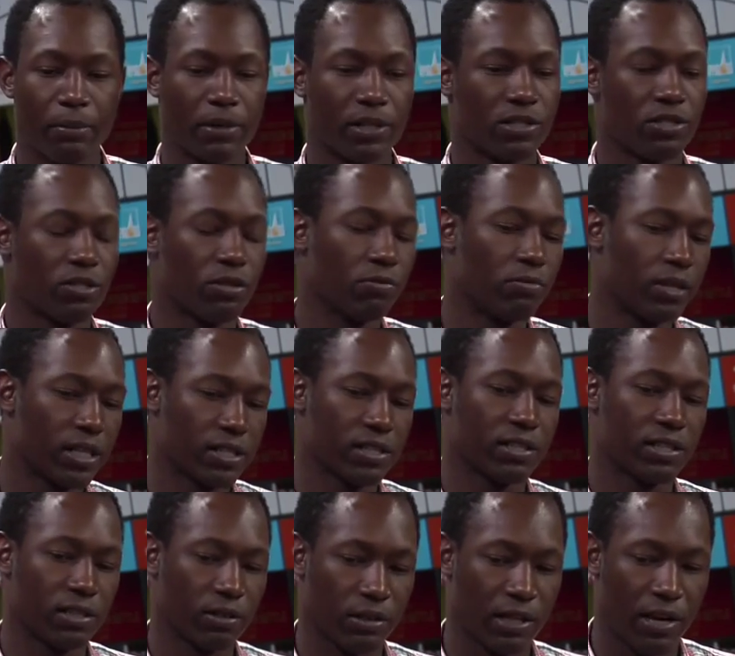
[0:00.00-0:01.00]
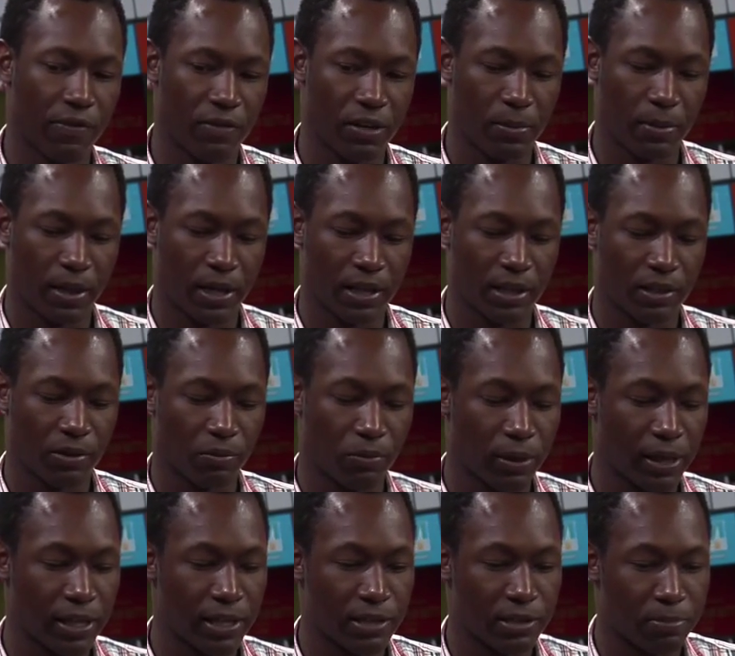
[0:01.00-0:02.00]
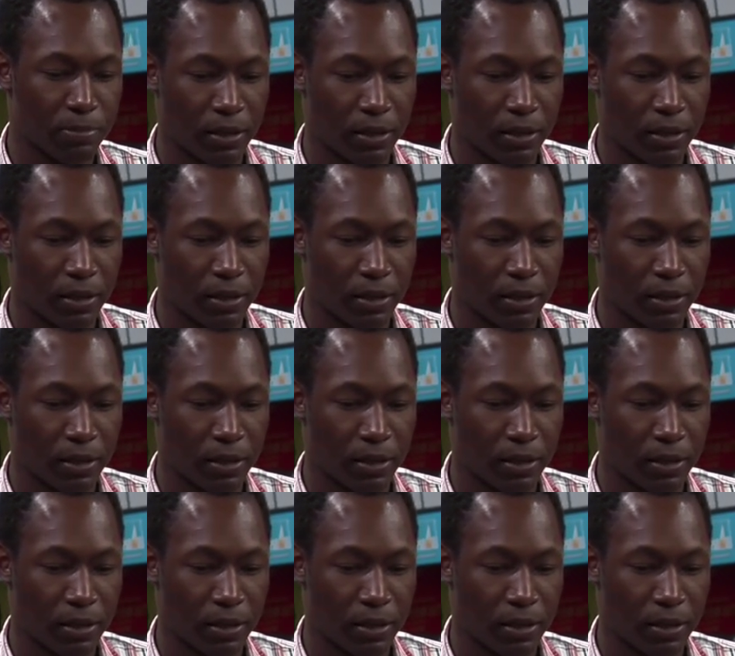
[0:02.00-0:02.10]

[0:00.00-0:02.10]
because you don't necessarily have anybody in the wings.